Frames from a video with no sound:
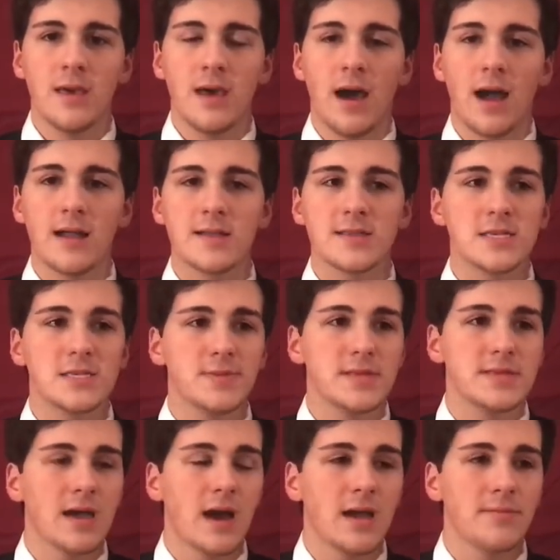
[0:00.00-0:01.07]
I got to spend
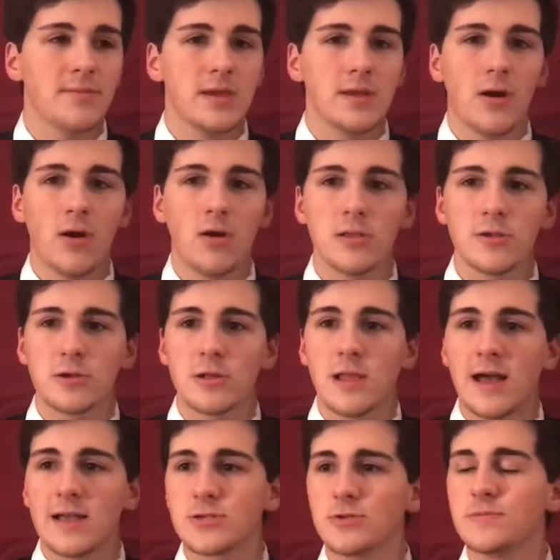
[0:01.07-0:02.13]
time in all of your
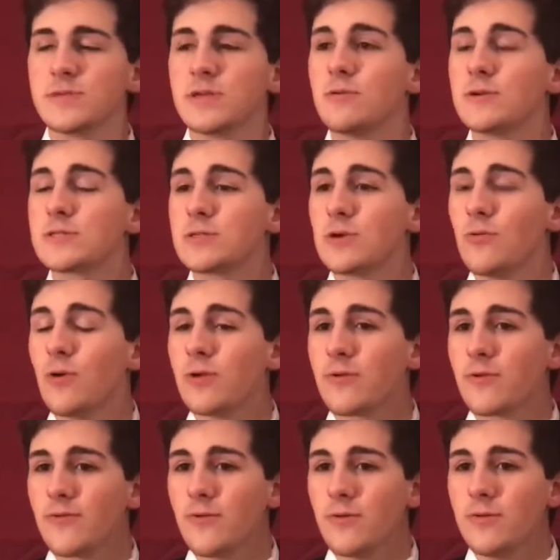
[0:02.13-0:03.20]
classrooms. It was so
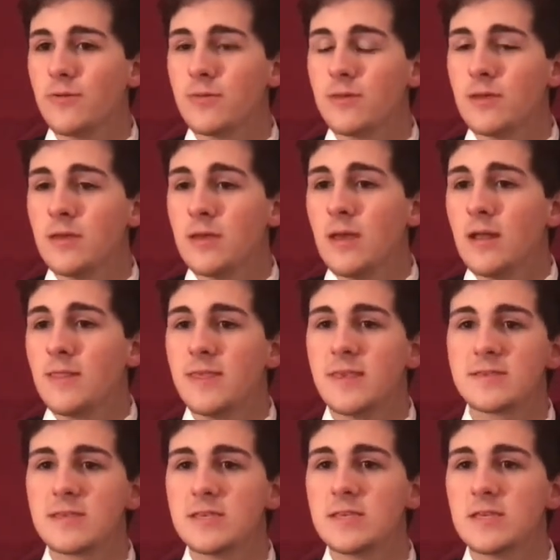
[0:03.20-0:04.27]
wonderful. This
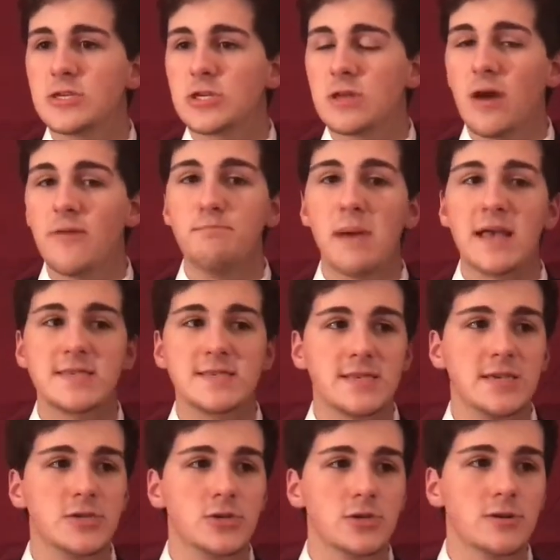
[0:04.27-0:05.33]
decision of best
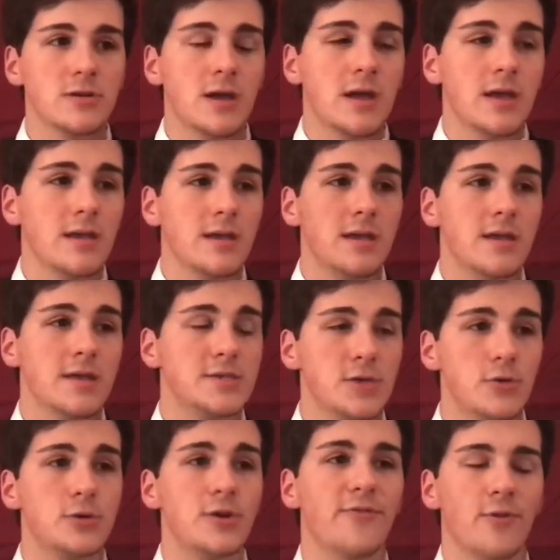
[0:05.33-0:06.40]
teacher is so
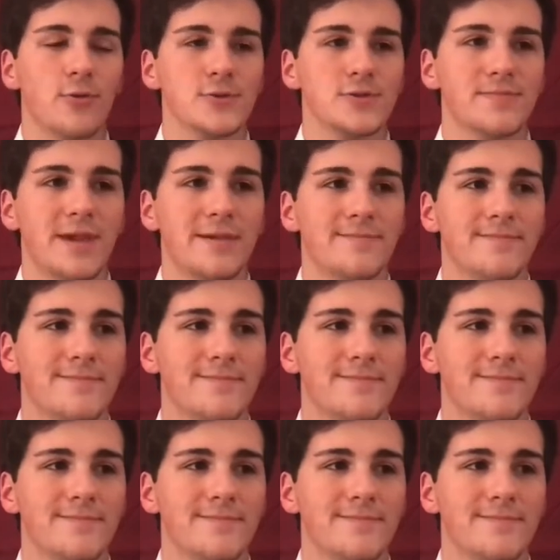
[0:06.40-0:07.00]
difficult to me.